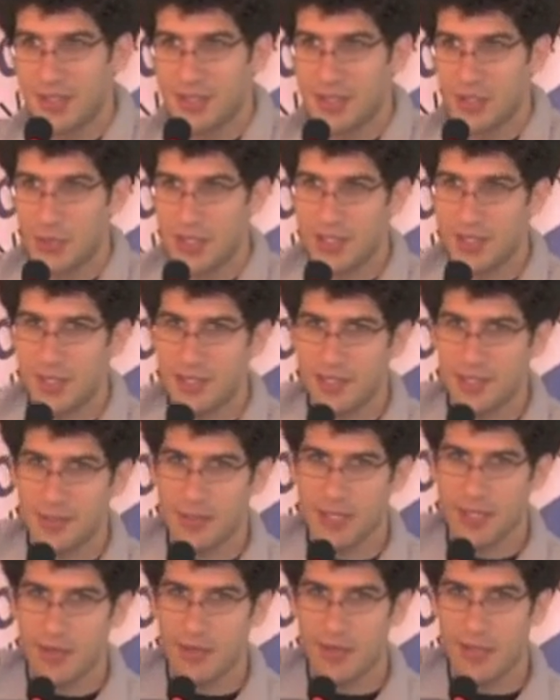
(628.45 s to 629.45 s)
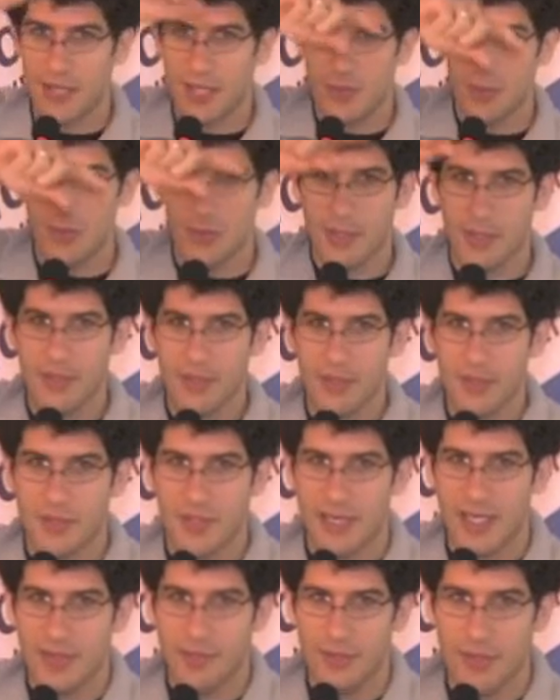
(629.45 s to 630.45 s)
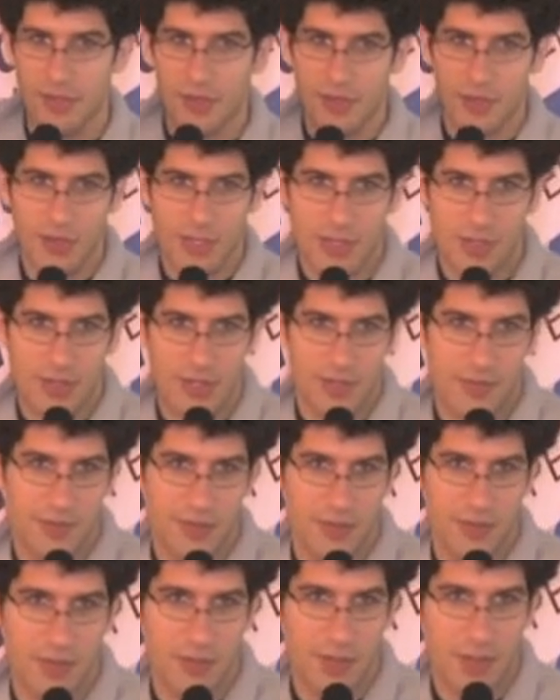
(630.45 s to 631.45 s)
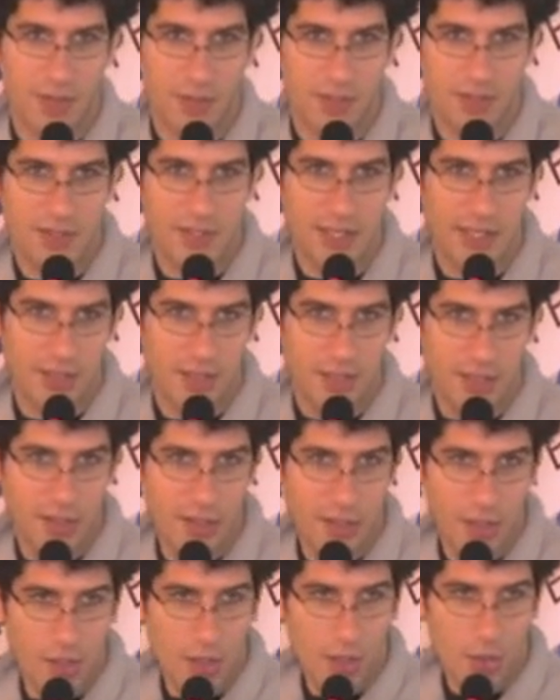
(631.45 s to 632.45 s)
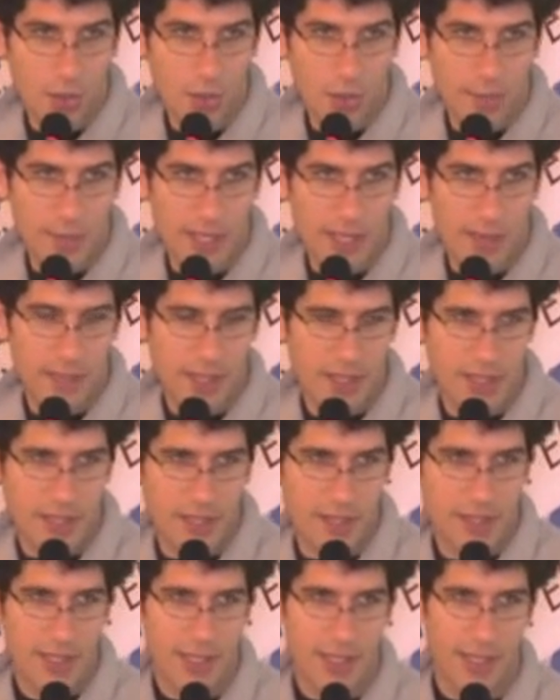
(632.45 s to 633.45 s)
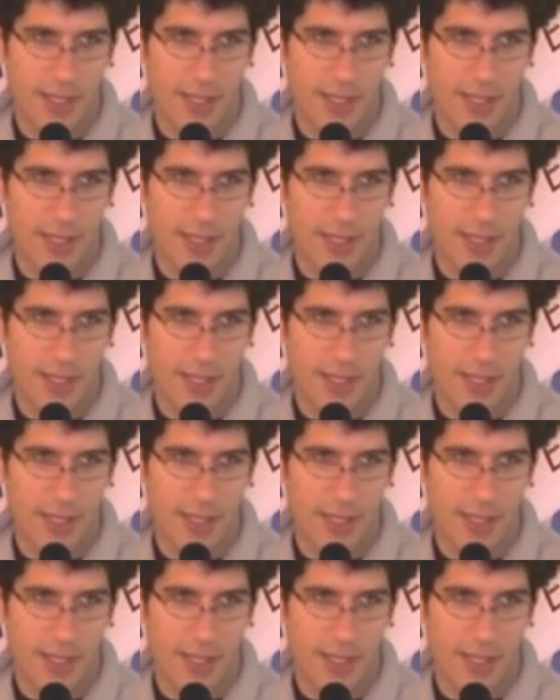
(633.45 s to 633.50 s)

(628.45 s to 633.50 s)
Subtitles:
So we talked about, okay, well maybe there's an IVR that transfers to a call center, or maybe